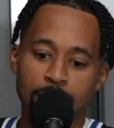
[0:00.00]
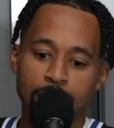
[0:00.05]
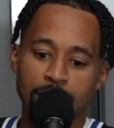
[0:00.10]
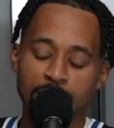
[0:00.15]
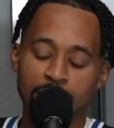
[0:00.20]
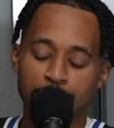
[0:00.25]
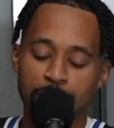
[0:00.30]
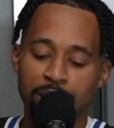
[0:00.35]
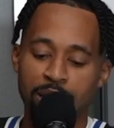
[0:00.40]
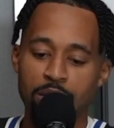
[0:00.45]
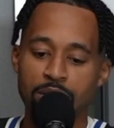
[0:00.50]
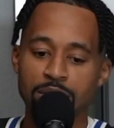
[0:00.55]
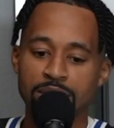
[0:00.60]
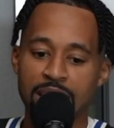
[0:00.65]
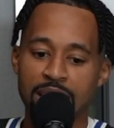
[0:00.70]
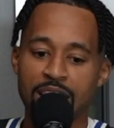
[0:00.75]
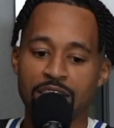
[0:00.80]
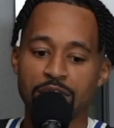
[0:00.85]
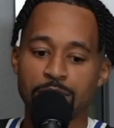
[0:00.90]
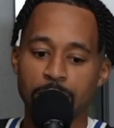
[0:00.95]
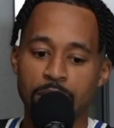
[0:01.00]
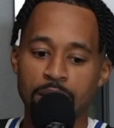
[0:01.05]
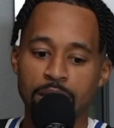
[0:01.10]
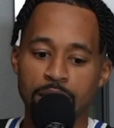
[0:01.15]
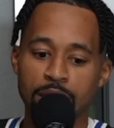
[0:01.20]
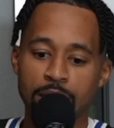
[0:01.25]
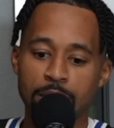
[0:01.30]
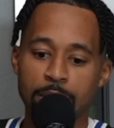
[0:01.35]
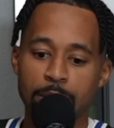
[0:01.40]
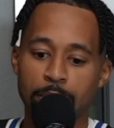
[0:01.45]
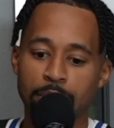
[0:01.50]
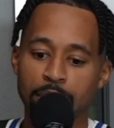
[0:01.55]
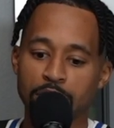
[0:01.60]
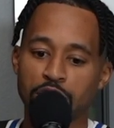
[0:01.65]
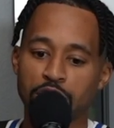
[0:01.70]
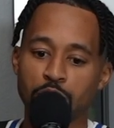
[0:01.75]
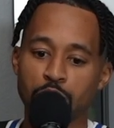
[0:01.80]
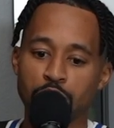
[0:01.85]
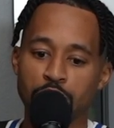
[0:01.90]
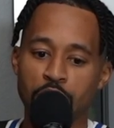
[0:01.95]
these parents have money,
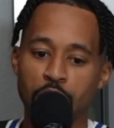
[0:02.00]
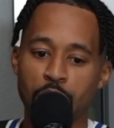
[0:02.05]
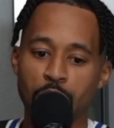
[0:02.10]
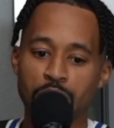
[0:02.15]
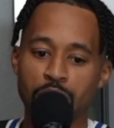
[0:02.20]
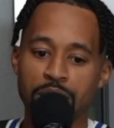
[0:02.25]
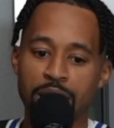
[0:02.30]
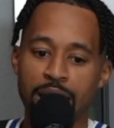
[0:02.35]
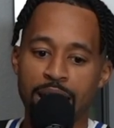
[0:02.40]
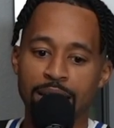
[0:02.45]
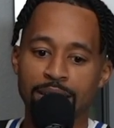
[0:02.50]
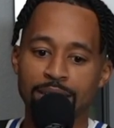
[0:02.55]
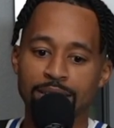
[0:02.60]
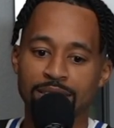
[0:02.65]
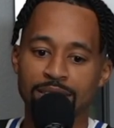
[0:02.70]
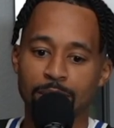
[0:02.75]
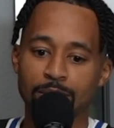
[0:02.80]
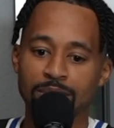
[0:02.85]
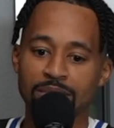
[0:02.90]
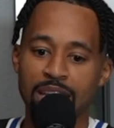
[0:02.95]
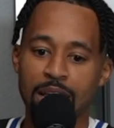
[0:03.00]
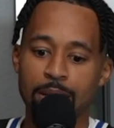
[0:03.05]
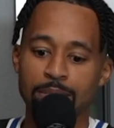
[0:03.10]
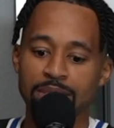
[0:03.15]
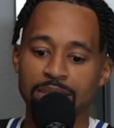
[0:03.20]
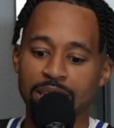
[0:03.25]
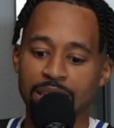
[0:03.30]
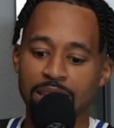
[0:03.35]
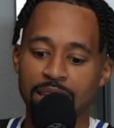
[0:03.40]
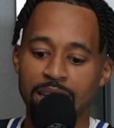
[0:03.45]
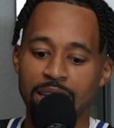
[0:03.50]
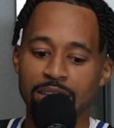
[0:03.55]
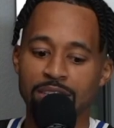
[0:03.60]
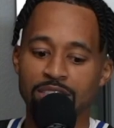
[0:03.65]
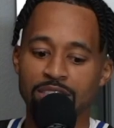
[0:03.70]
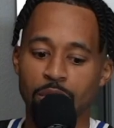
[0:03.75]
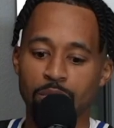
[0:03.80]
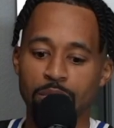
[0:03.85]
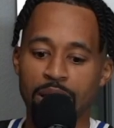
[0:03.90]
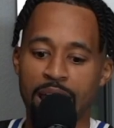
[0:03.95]
but you know that sometimes the kids
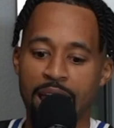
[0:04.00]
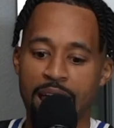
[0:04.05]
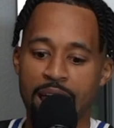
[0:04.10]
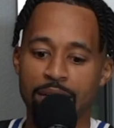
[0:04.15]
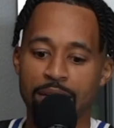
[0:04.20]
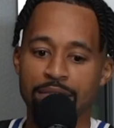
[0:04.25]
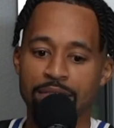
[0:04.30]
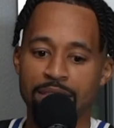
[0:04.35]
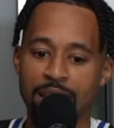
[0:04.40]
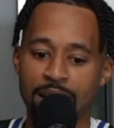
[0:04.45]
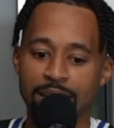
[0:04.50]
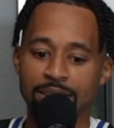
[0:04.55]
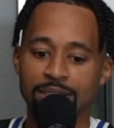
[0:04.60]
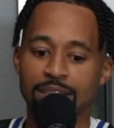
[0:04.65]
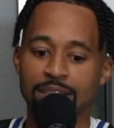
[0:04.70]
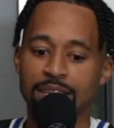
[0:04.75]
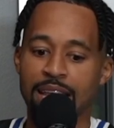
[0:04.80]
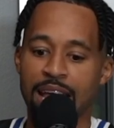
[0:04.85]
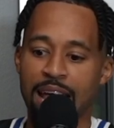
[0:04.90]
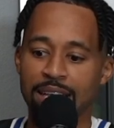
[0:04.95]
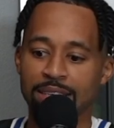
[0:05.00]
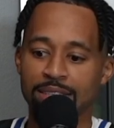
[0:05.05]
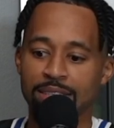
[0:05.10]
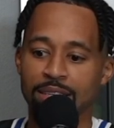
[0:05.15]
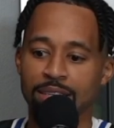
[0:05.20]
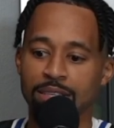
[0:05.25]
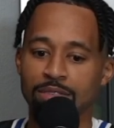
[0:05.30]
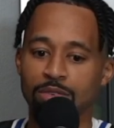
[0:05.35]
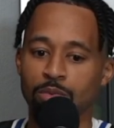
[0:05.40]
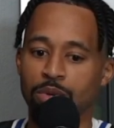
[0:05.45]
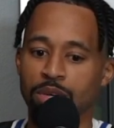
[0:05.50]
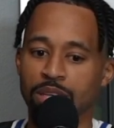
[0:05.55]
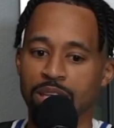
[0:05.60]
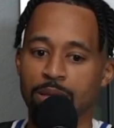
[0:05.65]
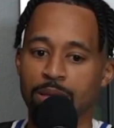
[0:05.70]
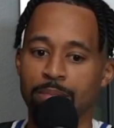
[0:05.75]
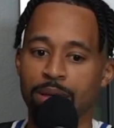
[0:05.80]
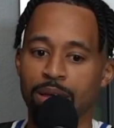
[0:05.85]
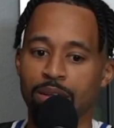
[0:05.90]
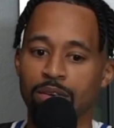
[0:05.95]
don't have that tenacity to want to
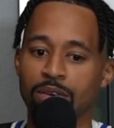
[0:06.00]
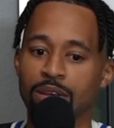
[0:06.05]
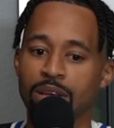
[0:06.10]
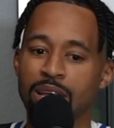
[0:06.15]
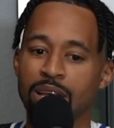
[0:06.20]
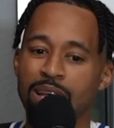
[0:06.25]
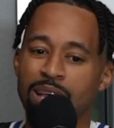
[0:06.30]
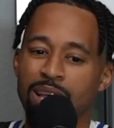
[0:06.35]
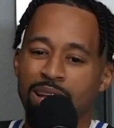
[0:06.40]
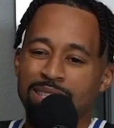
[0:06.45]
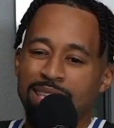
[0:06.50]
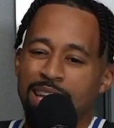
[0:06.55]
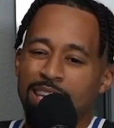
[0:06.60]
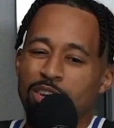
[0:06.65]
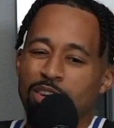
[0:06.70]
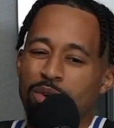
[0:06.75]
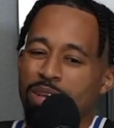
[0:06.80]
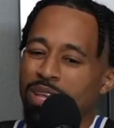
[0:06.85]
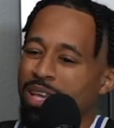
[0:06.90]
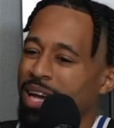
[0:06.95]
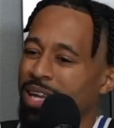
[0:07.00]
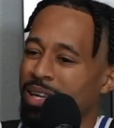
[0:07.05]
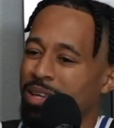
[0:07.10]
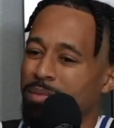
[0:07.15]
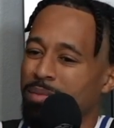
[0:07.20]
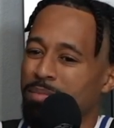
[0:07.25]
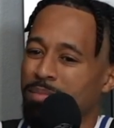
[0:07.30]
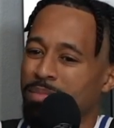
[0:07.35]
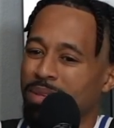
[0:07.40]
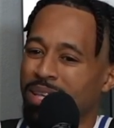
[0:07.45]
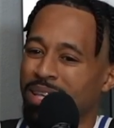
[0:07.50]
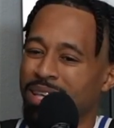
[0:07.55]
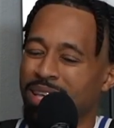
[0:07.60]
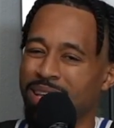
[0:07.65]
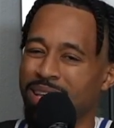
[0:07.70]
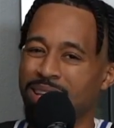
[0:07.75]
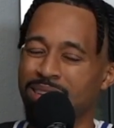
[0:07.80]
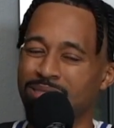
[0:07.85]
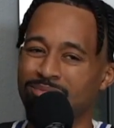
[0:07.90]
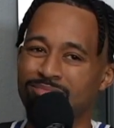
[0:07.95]
get better? Because I know it can kind of
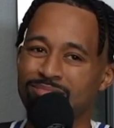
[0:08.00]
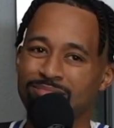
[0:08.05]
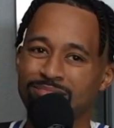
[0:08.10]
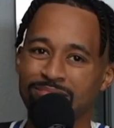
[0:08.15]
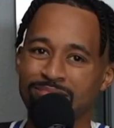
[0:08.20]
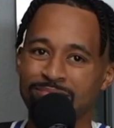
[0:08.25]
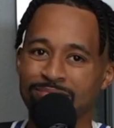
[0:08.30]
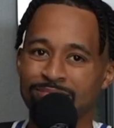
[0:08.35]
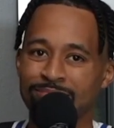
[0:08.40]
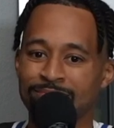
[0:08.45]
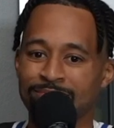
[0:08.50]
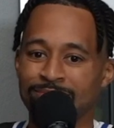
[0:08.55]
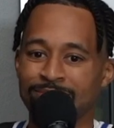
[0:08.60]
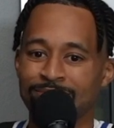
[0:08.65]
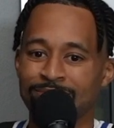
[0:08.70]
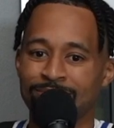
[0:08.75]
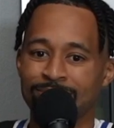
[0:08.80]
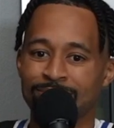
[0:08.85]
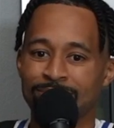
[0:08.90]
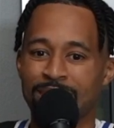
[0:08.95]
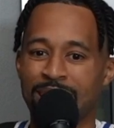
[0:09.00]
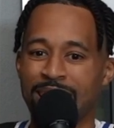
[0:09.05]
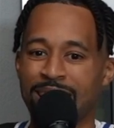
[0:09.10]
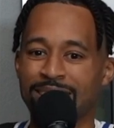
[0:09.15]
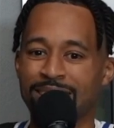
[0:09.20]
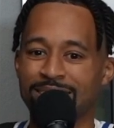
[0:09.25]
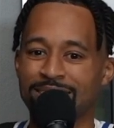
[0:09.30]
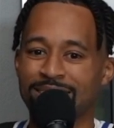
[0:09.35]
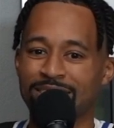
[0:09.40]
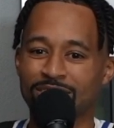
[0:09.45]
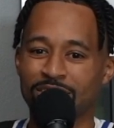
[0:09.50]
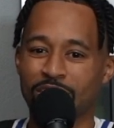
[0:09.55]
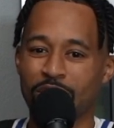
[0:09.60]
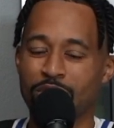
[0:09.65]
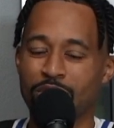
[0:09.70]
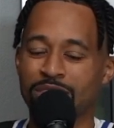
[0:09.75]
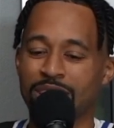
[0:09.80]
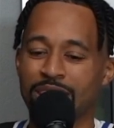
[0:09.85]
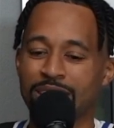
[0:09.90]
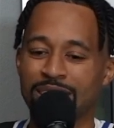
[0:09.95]
get like
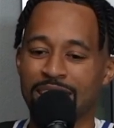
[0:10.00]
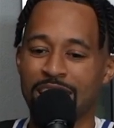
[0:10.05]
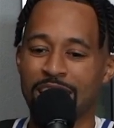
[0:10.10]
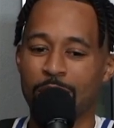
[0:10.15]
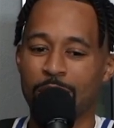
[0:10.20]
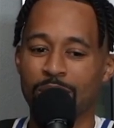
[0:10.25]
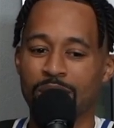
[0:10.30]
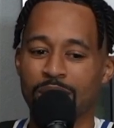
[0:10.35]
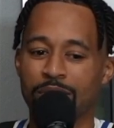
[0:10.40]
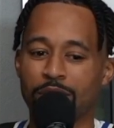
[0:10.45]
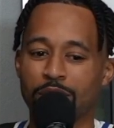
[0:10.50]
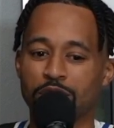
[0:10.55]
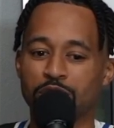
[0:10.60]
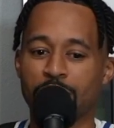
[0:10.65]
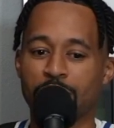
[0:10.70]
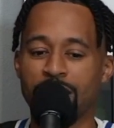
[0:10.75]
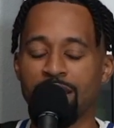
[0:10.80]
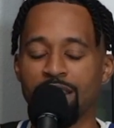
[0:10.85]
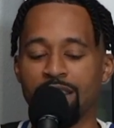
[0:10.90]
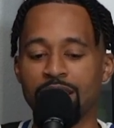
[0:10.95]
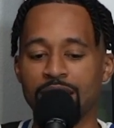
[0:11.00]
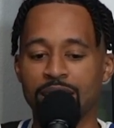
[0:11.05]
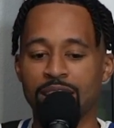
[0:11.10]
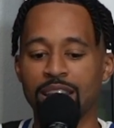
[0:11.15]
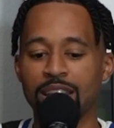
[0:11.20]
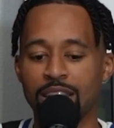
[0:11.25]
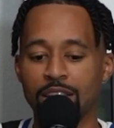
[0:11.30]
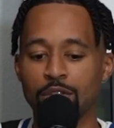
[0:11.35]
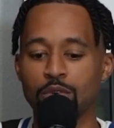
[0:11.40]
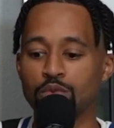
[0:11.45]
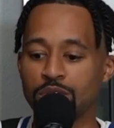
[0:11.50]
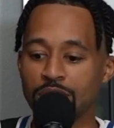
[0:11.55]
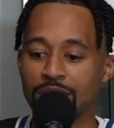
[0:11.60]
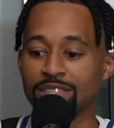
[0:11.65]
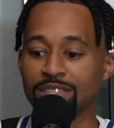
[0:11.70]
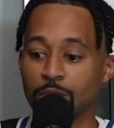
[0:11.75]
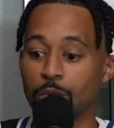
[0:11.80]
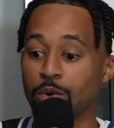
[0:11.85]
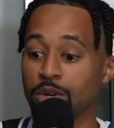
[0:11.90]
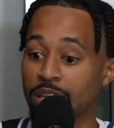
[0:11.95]
discouraging and tiring if you're training a kid who
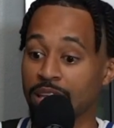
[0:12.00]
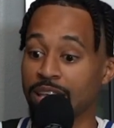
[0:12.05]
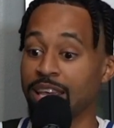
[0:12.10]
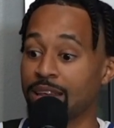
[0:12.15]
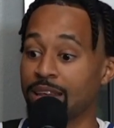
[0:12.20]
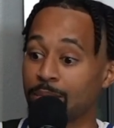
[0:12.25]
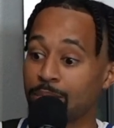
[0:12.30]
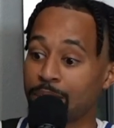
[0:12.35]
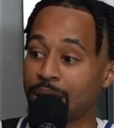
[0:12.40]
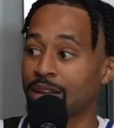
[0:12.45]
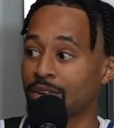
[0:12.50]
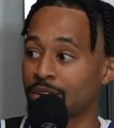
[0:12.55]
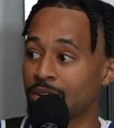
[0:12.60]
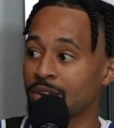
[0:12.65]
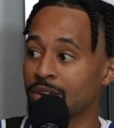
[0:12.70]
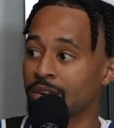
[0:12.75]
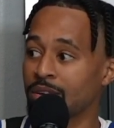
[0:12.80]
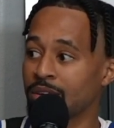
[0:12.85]
doesn't want to get better,